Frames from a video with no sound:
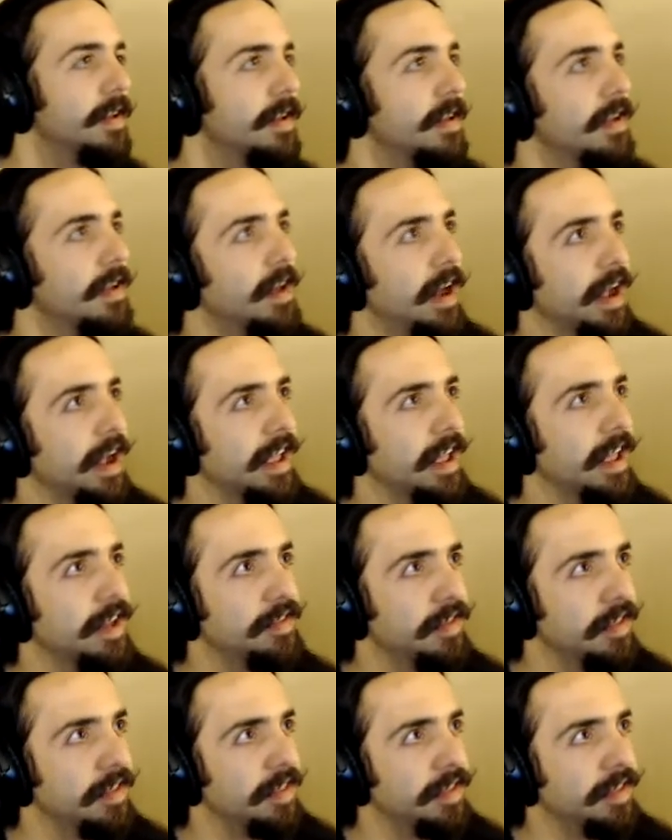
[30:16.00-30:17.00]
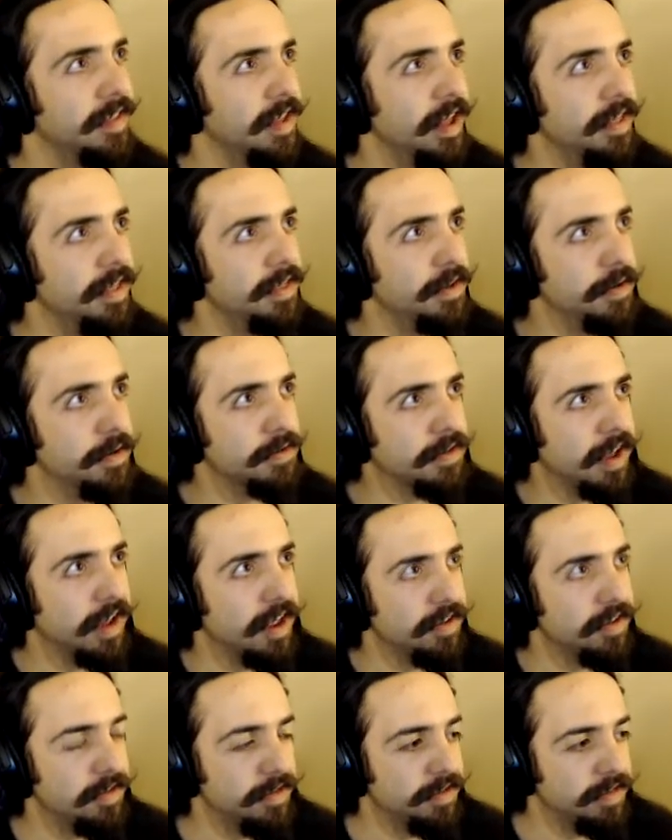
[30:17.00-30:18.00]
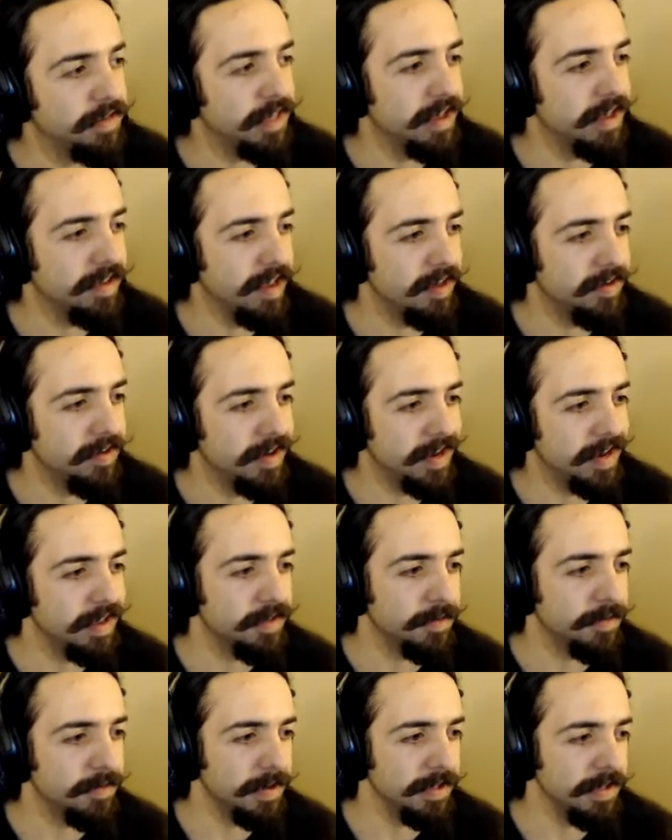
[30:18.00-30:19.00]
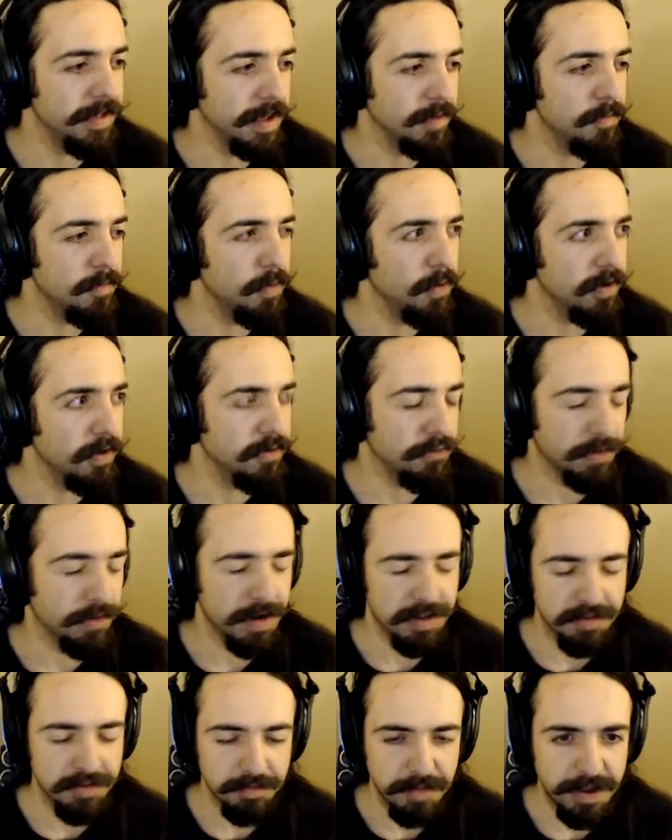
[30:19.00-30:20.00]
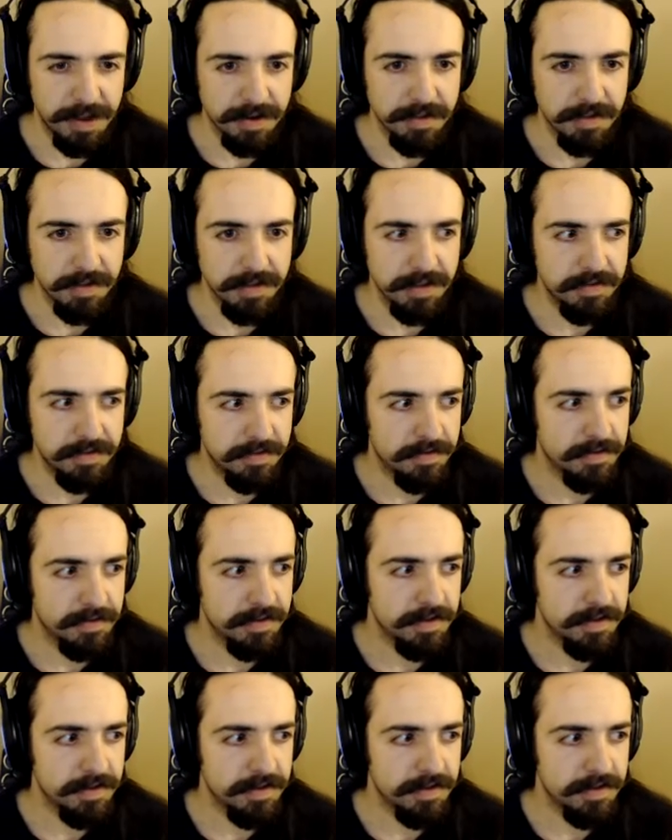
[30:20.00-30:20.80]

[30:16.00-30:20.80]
I guess in those cases they tend to either be like more trans medicalist, so